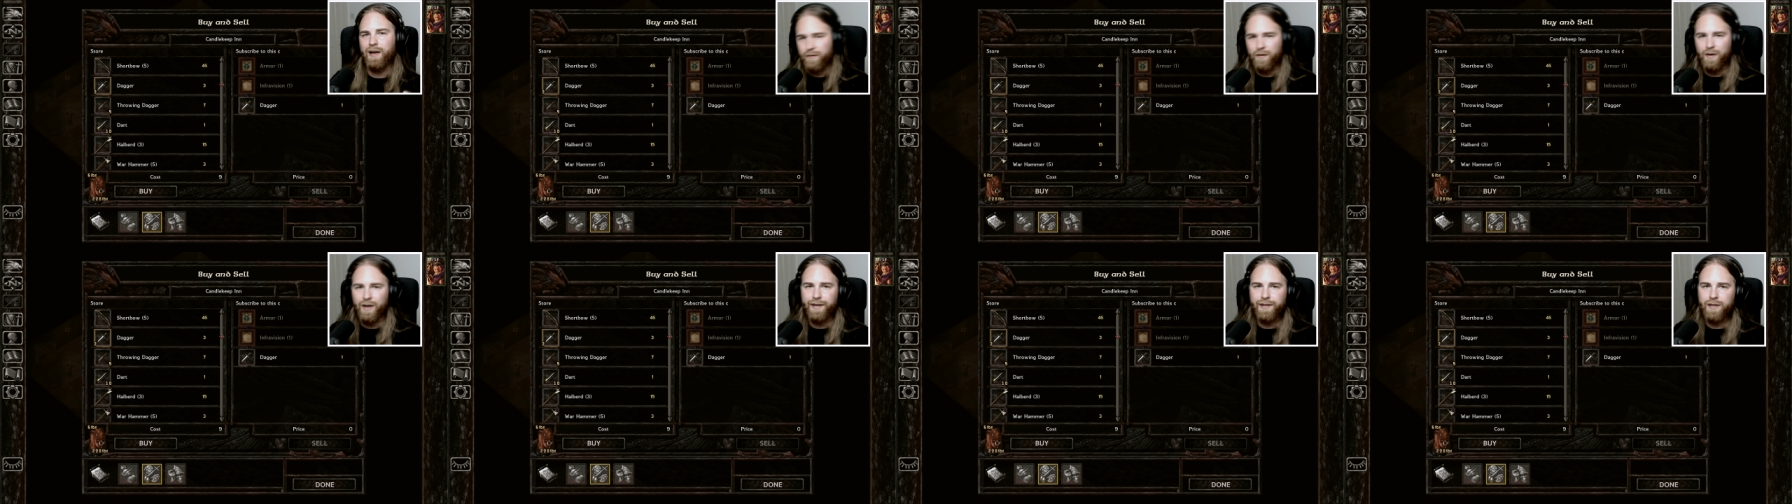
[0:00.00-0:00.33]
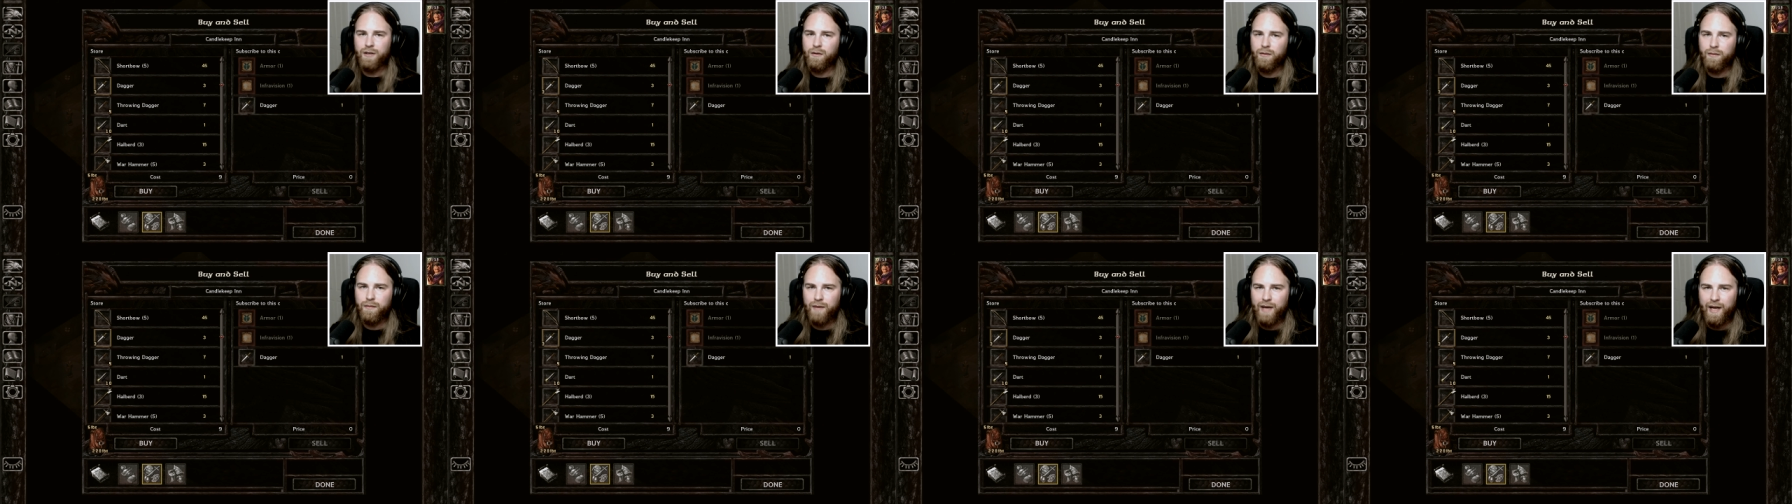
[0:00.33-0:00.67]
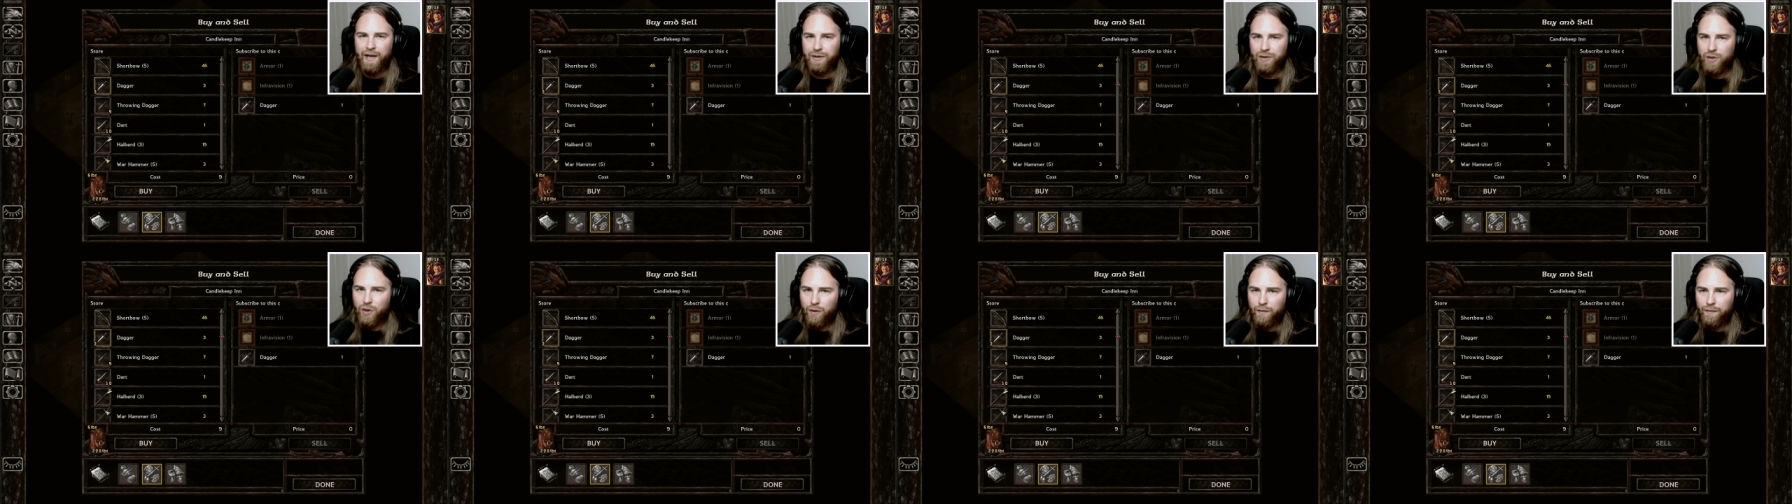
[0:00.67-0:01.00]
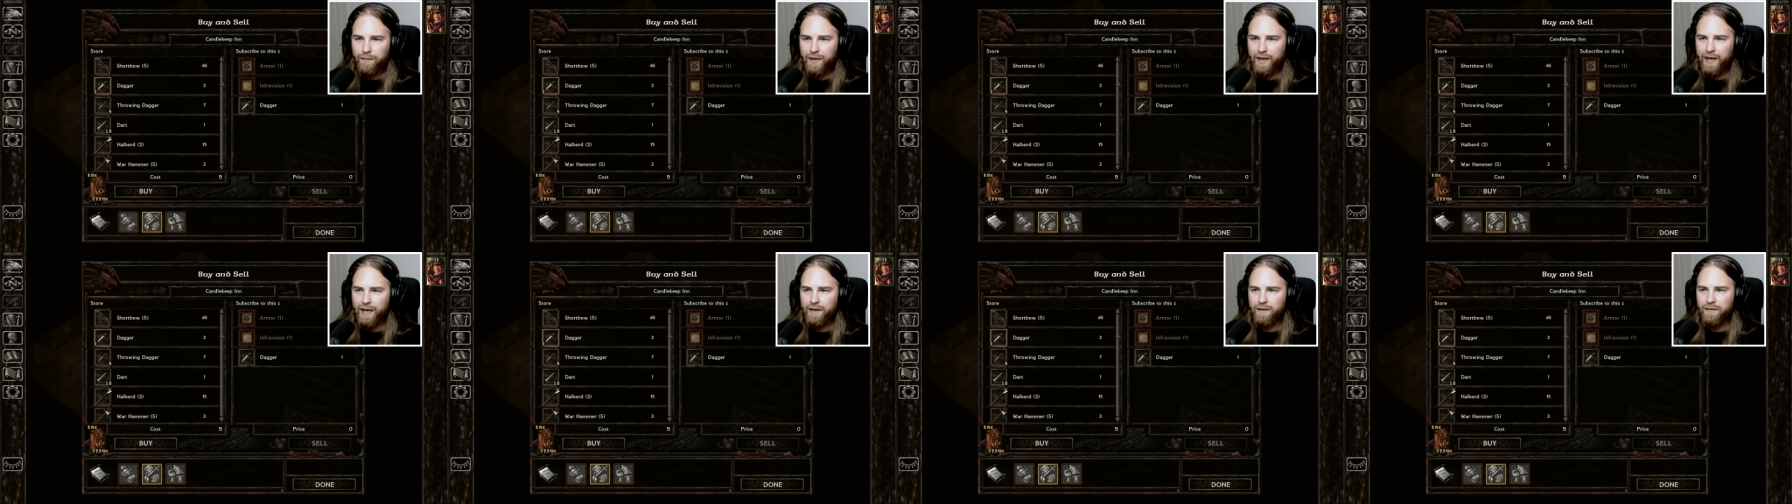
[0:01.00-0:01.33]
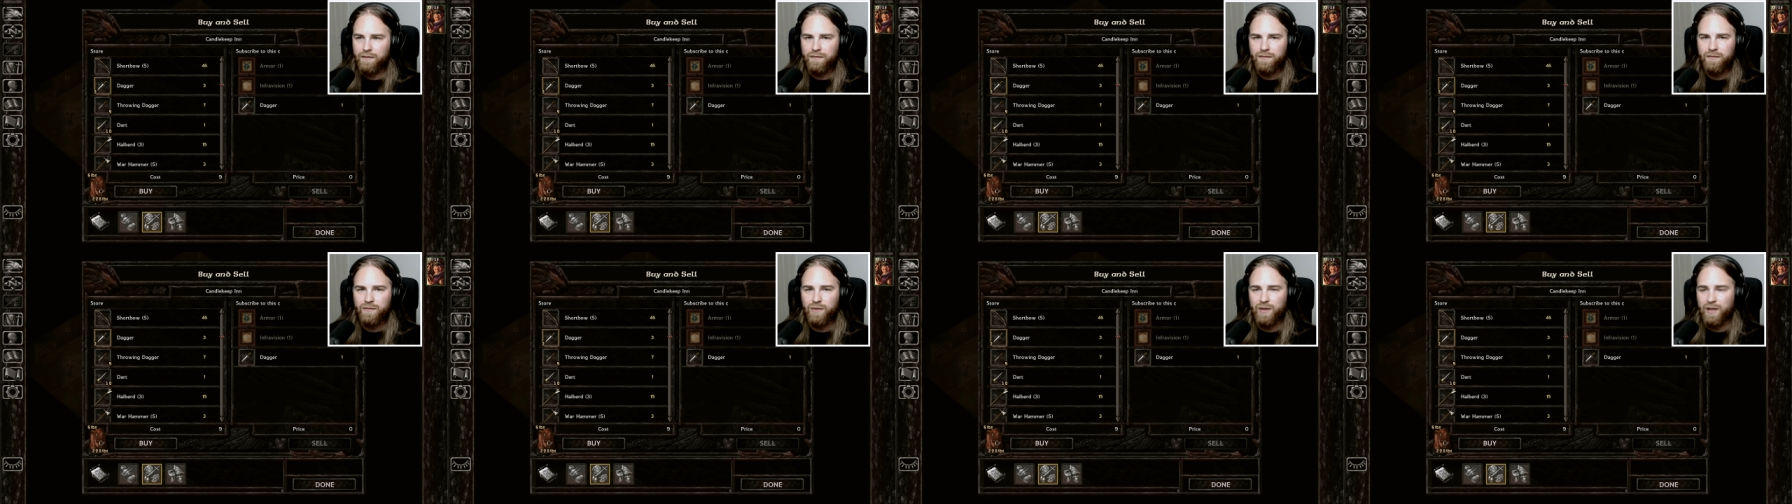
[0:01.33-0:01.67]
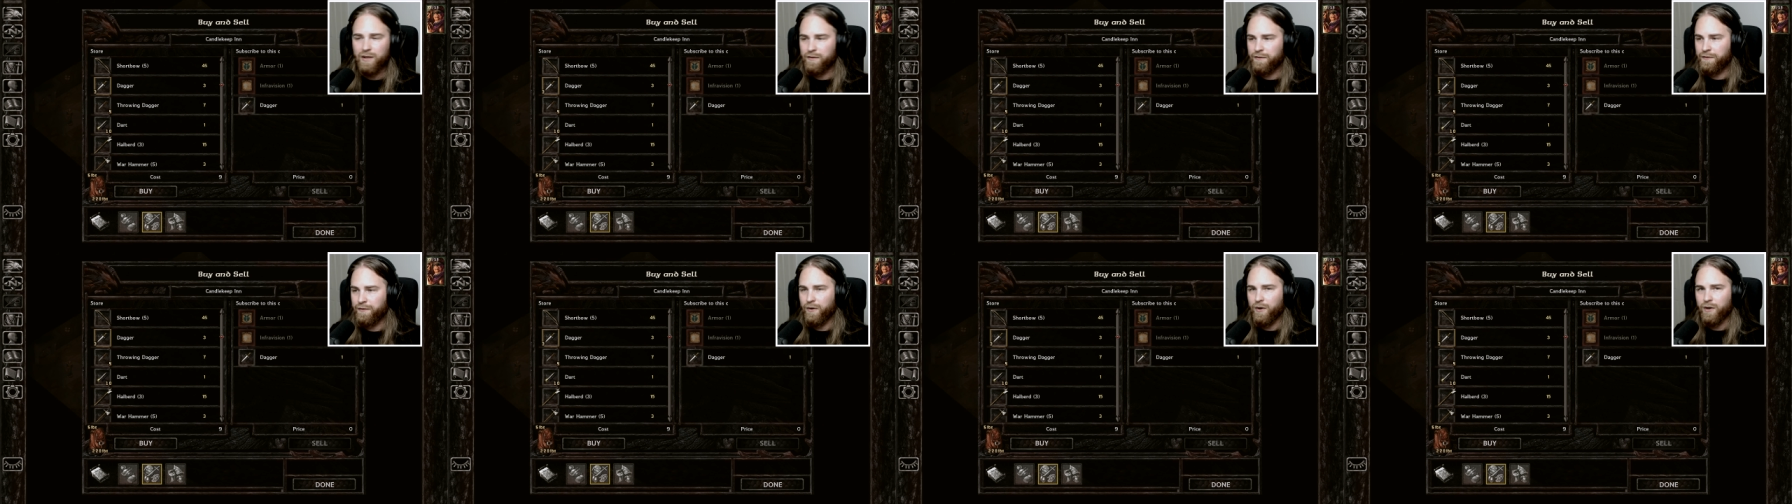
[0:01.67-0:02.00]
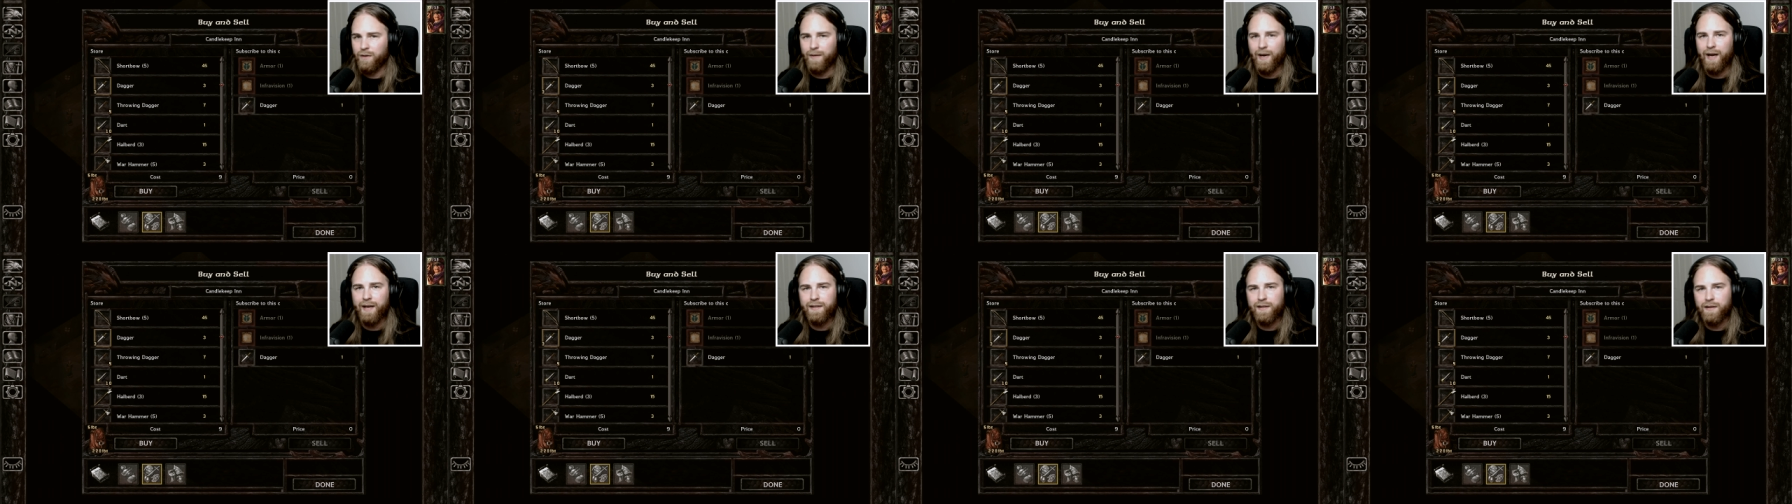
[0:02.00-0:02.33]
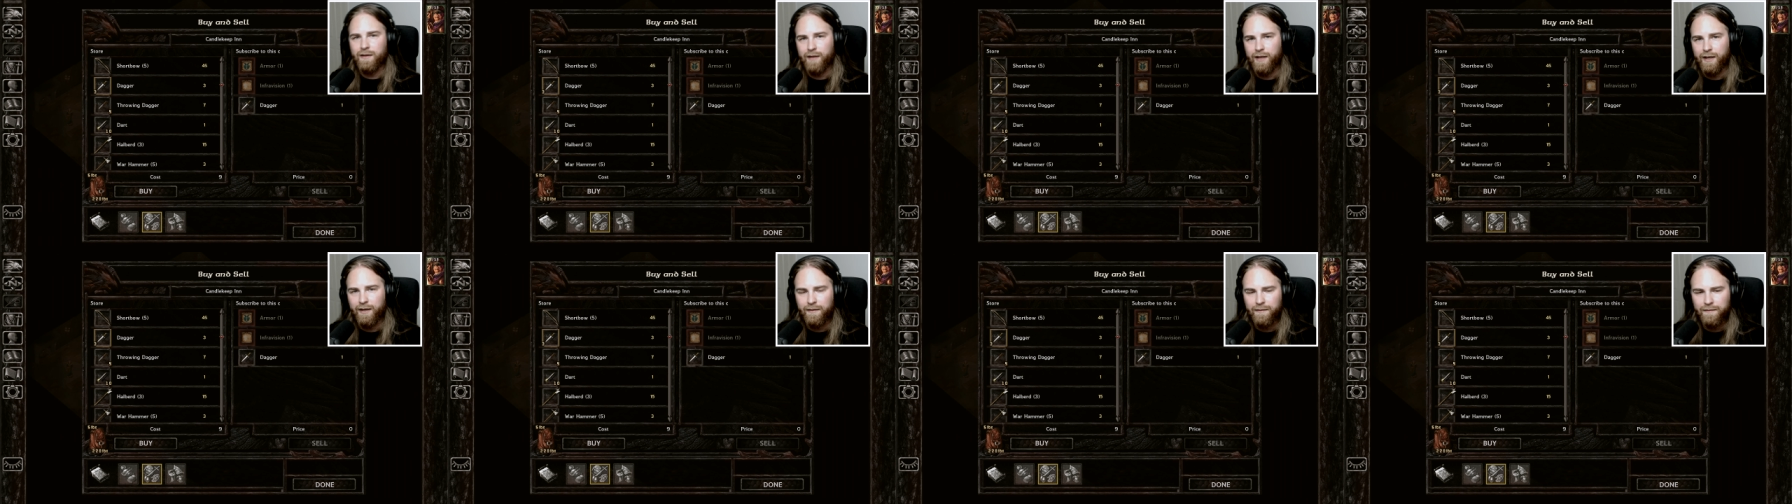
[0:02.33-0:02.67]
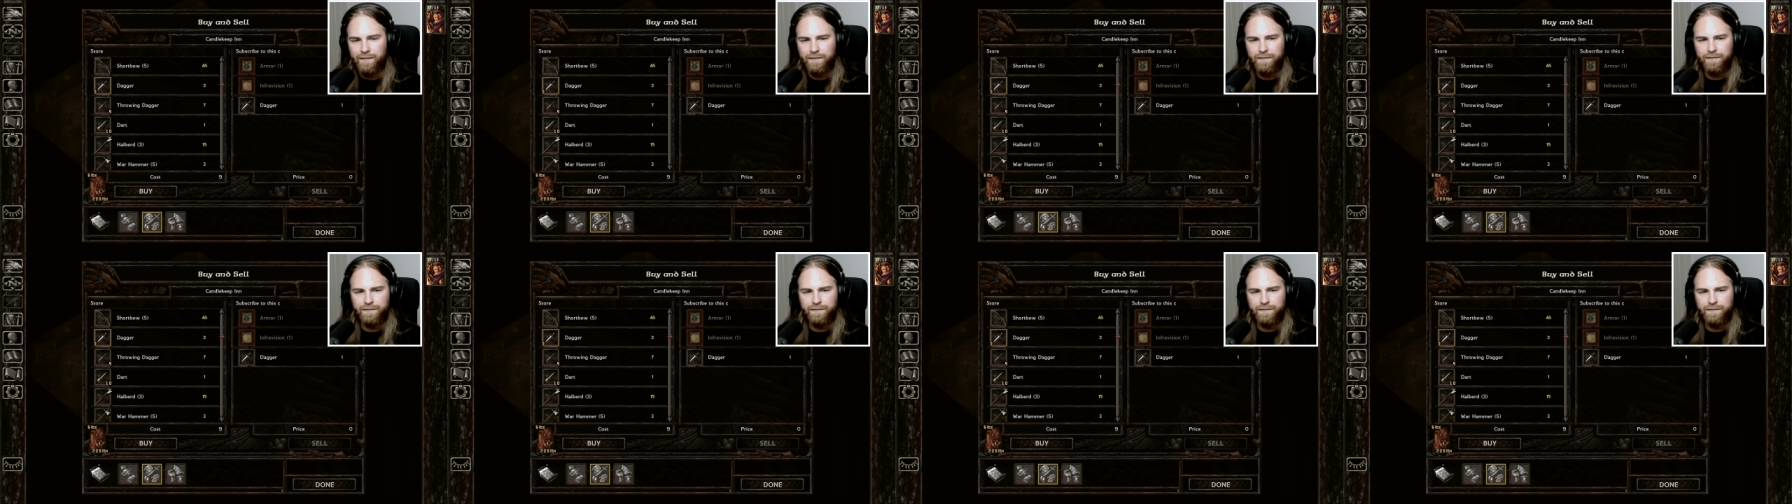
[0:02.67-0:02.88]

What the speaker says: Otherwise you'll end up being, well, fucked basically.